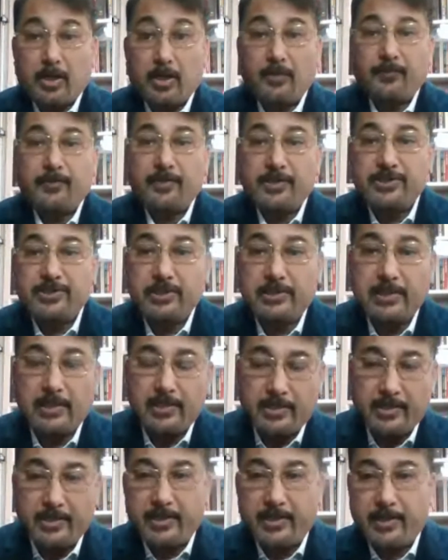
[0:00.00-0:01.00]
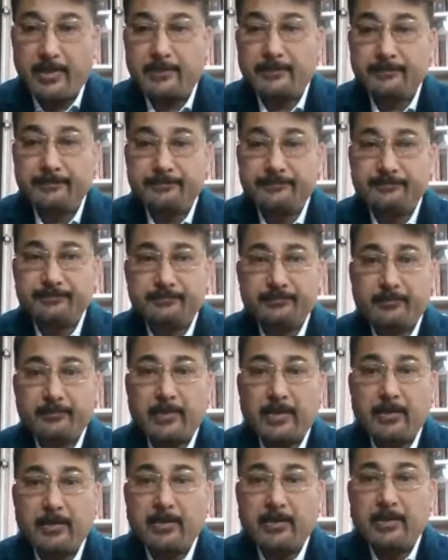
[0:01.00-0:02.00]
of digital India.
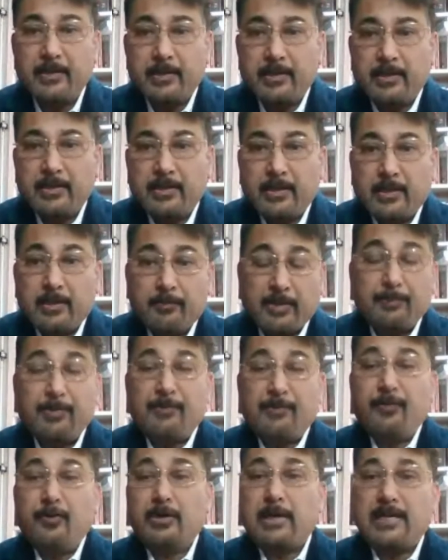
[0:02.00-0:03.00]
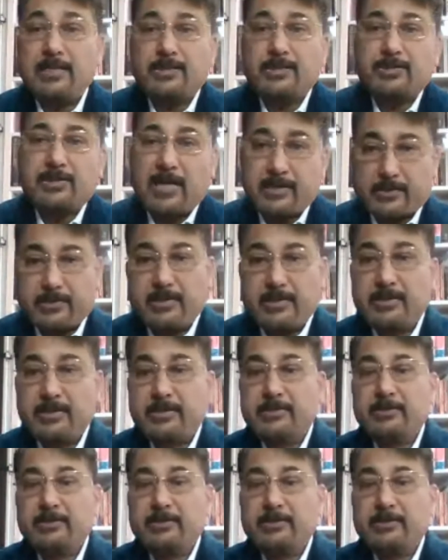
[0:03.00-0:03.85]
But before I start